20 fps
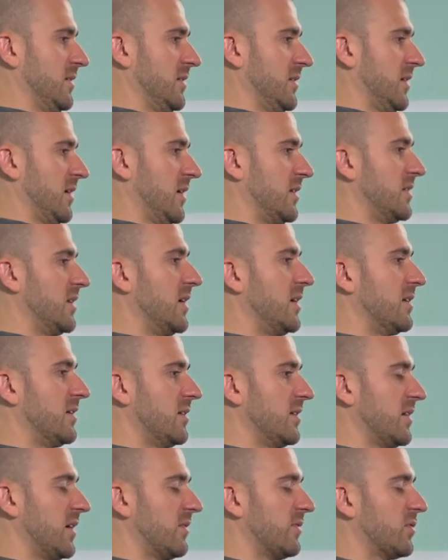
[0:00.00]
And then
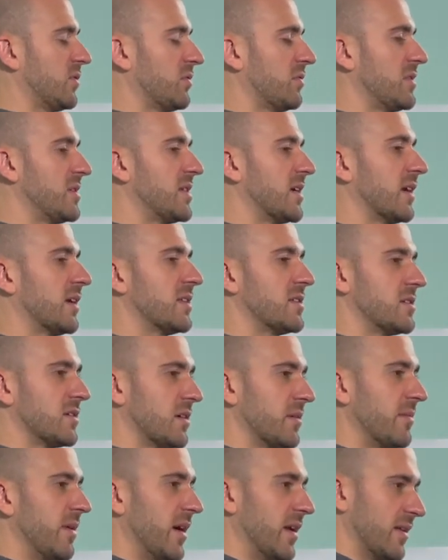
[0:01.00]
after 3 seconds, you
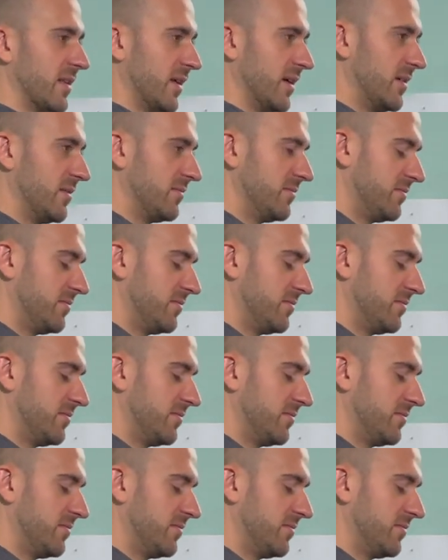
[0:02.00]
come out of that.